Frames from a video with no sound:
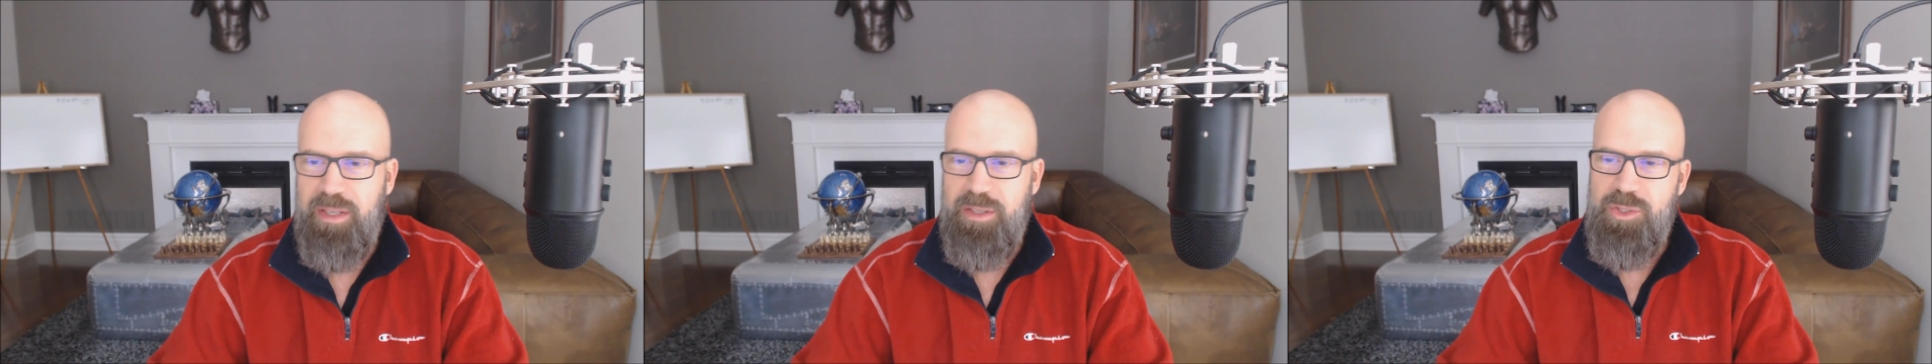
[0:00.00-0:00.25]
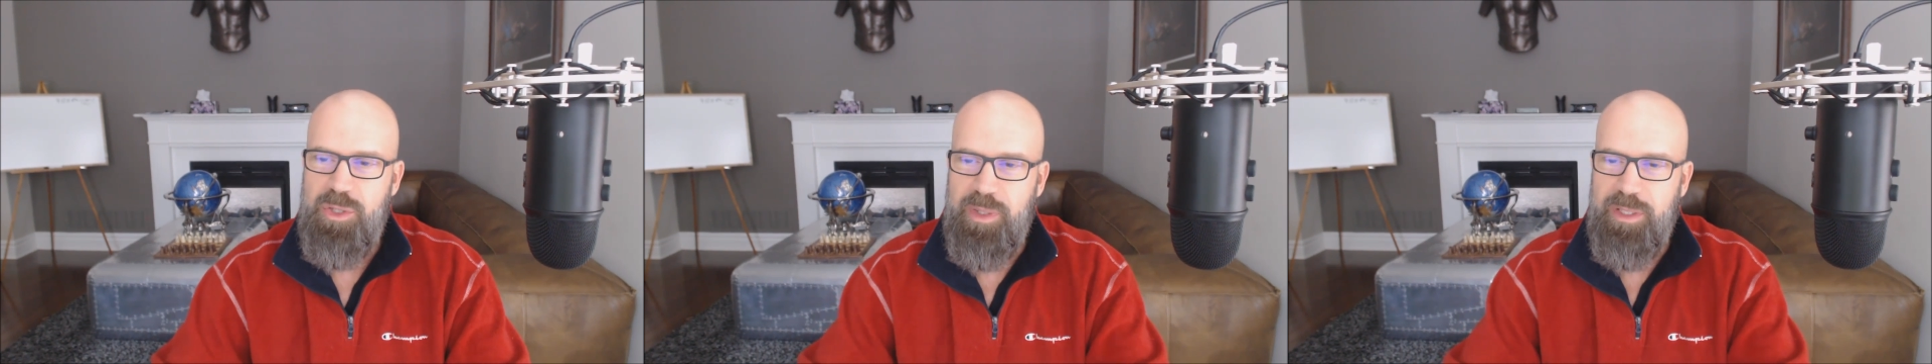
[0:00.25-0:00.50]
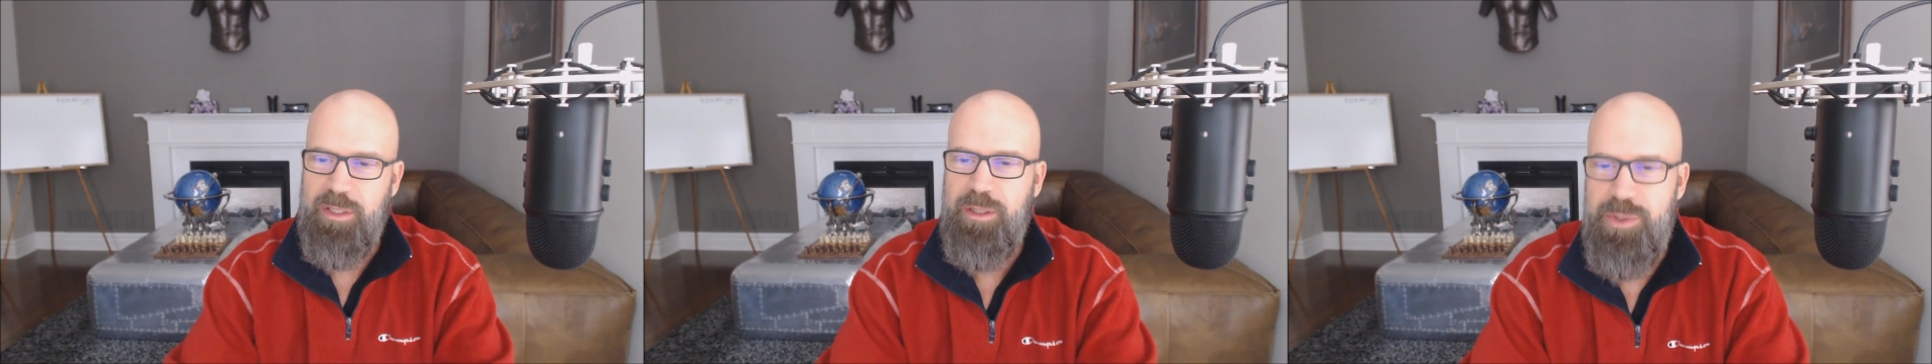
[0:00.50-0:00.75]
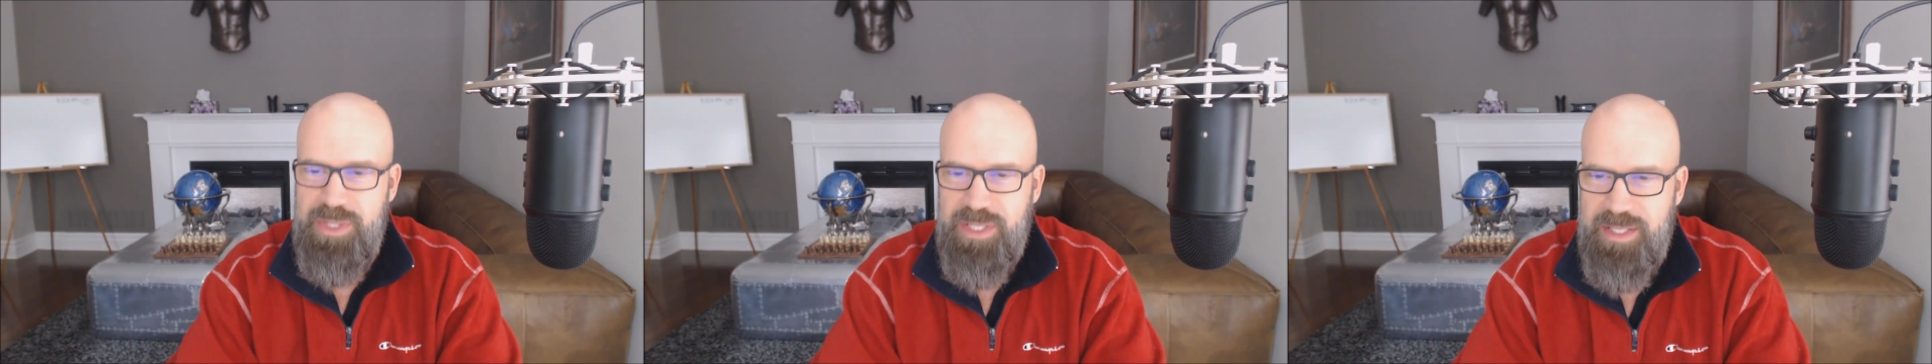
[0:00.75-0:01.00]
So in
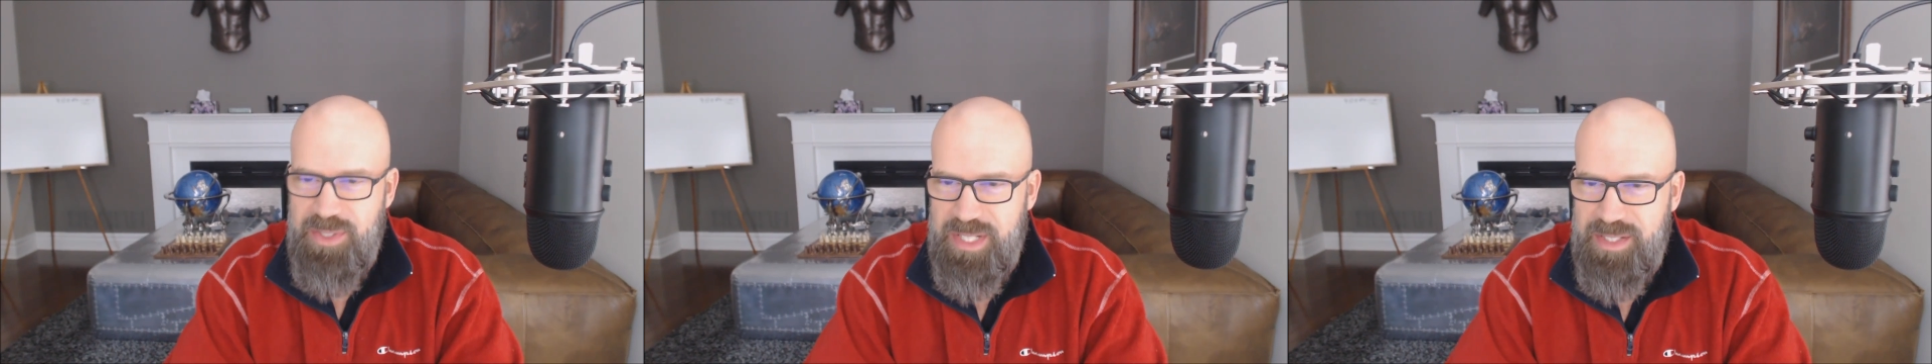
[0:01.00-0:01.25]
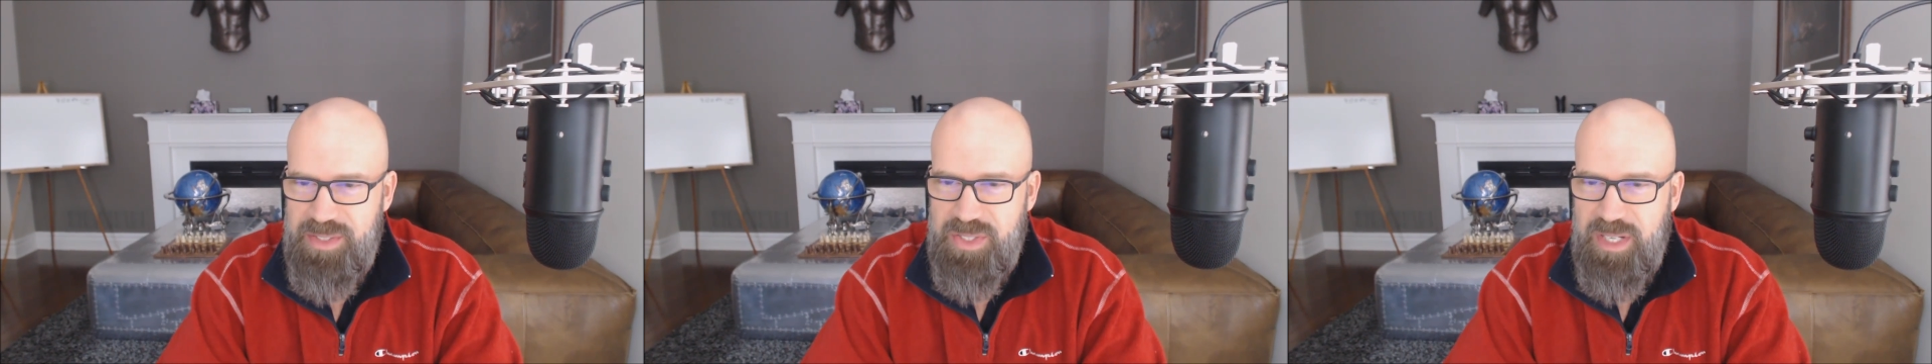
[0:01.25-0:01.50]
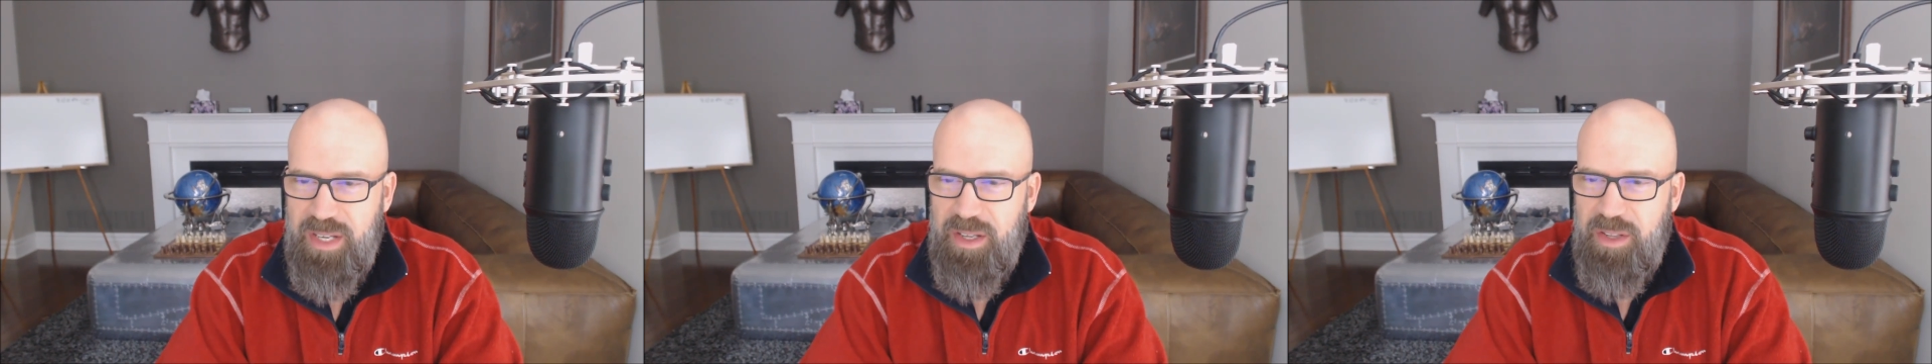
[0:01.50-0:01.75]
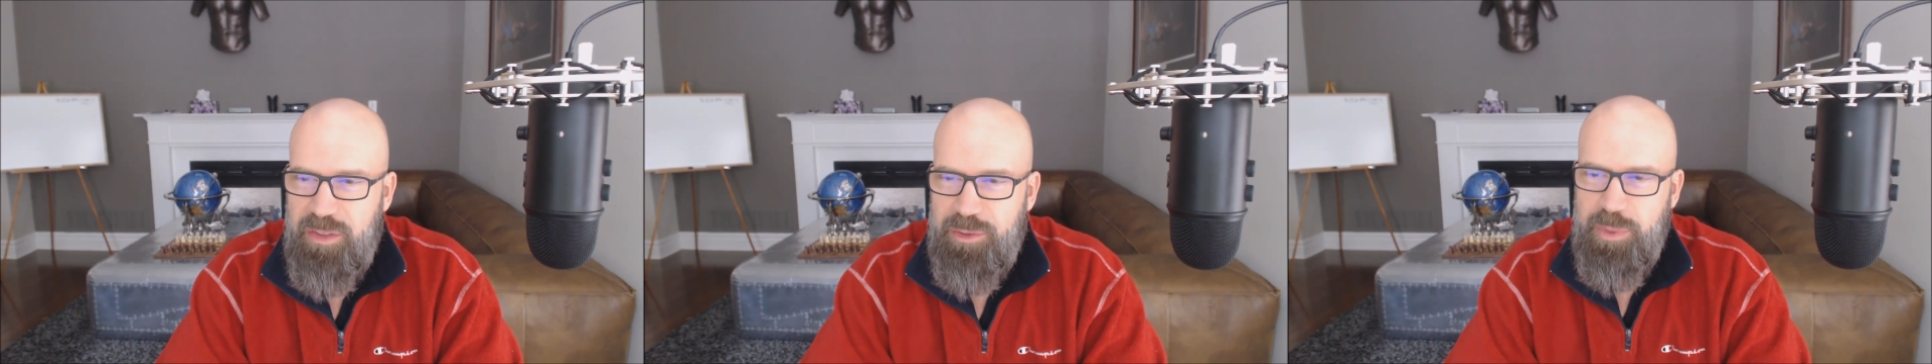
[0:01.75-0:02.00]
closing, he says,
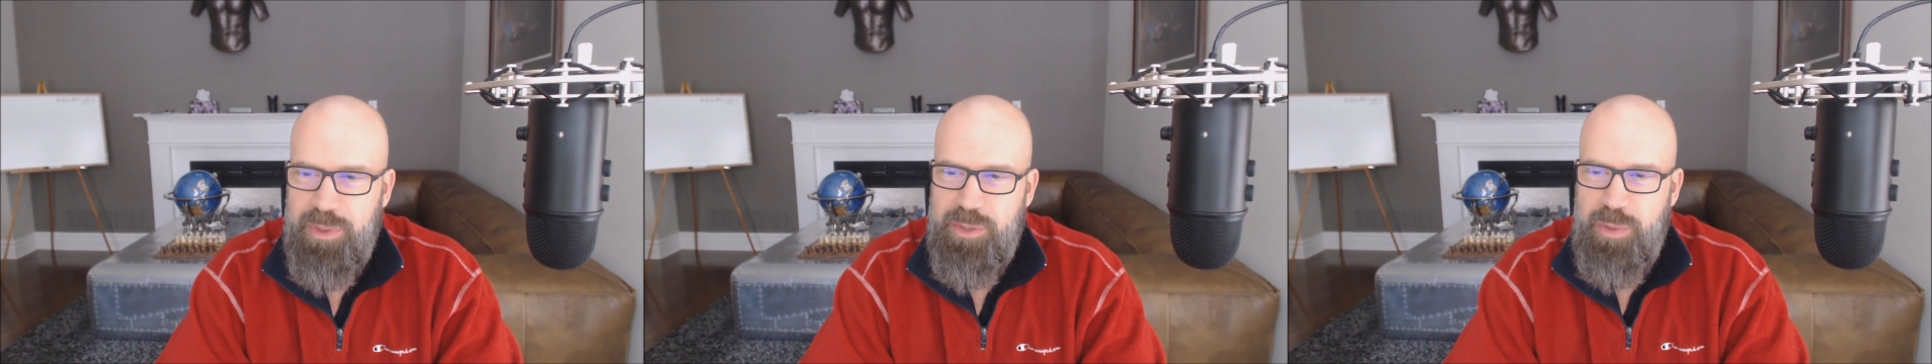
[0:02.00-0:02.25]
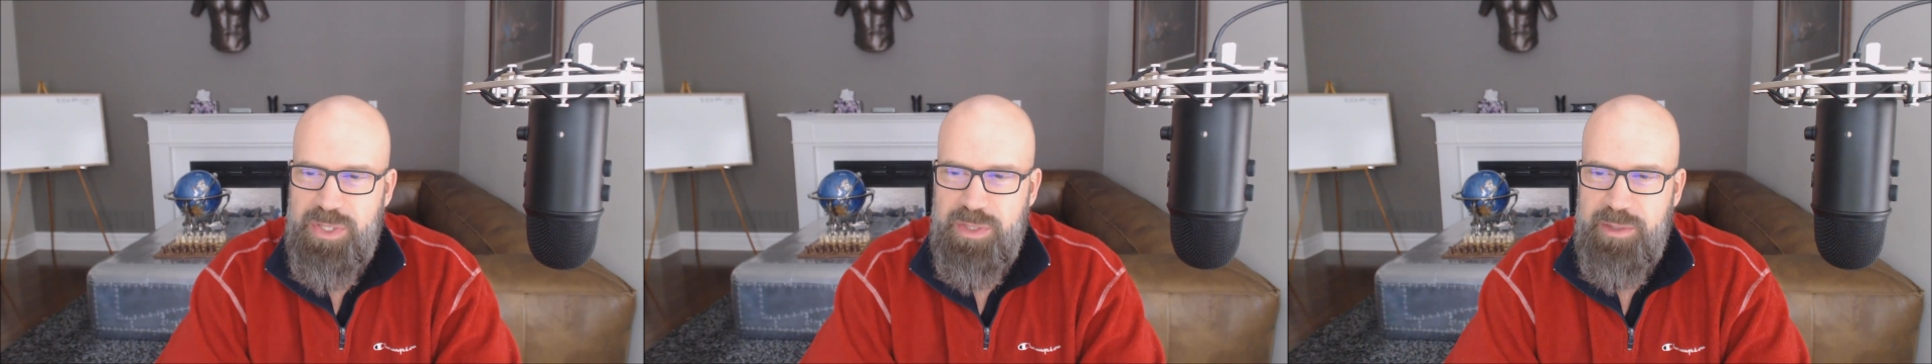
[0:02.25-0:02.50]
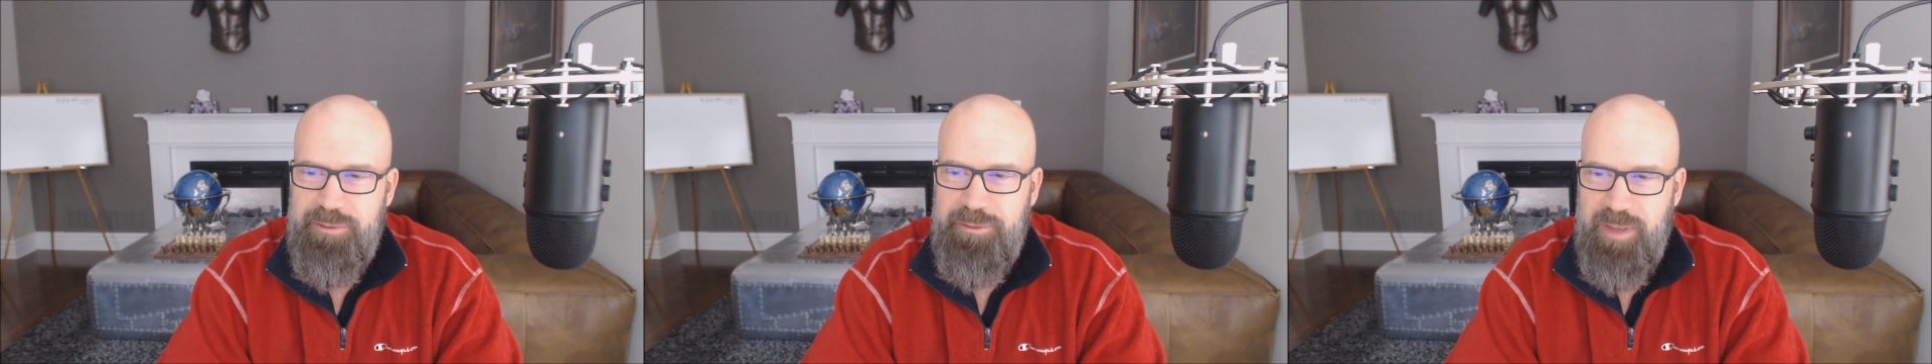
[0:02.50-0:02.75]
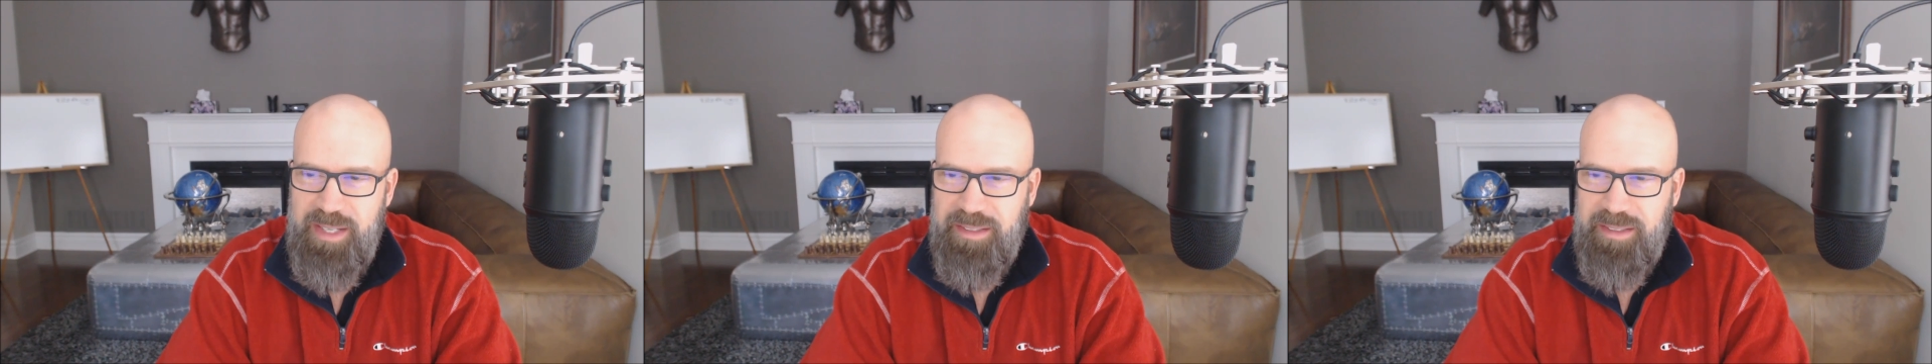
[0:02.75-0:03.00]
through a twist of
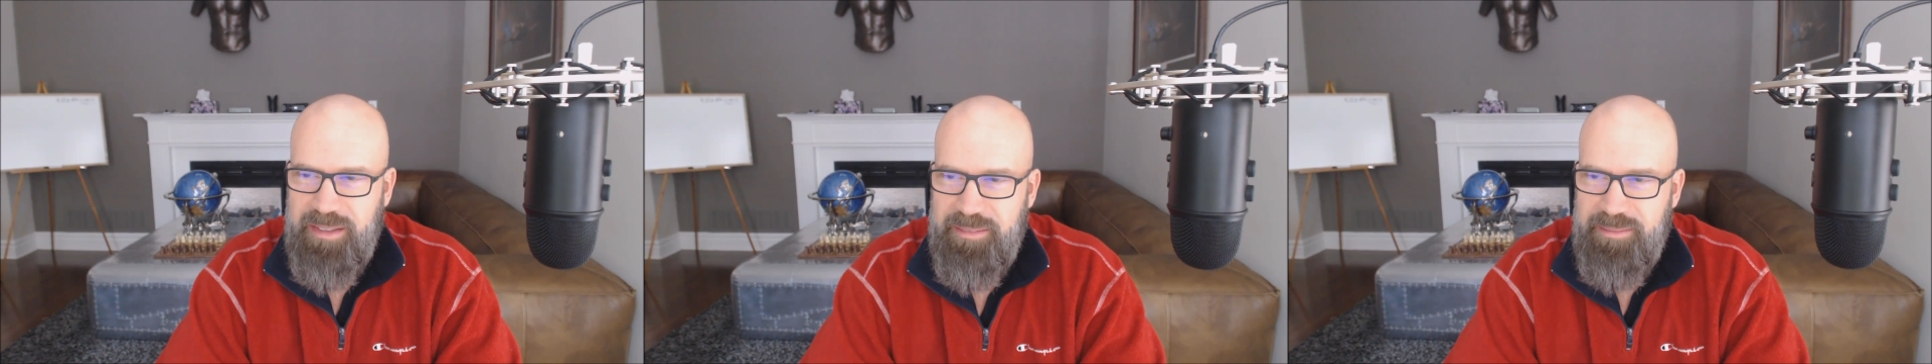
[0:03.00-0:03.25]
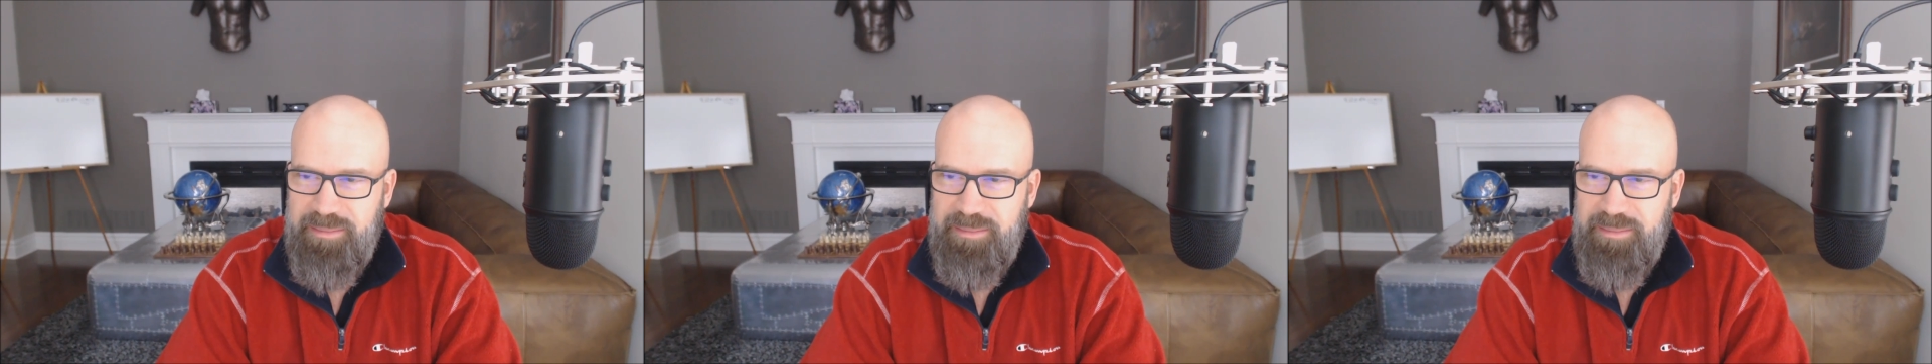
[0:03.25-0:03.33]
fate,